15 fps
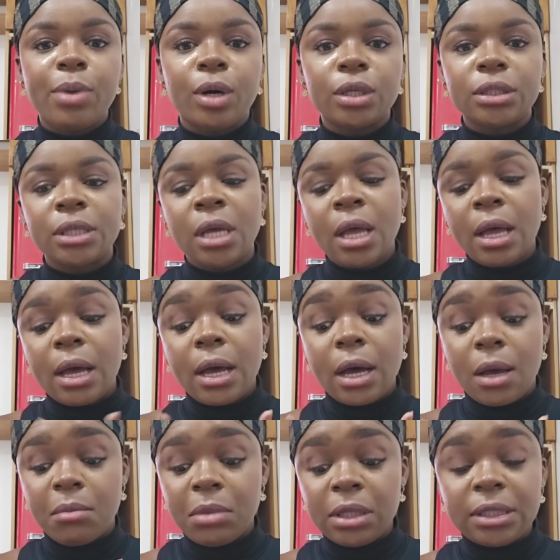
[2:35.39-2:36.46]
But
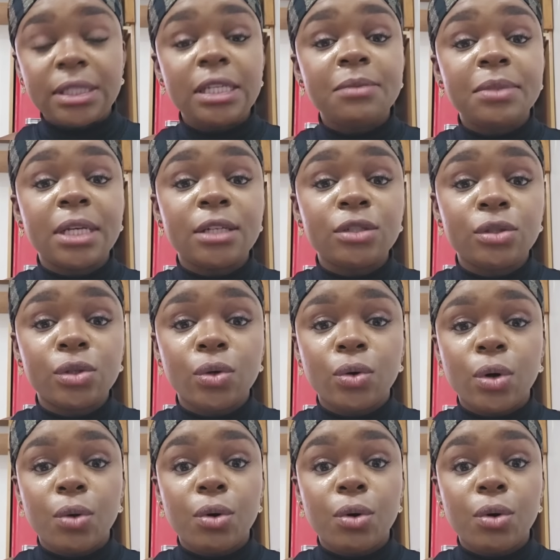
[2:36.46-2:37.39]
um, it seems as though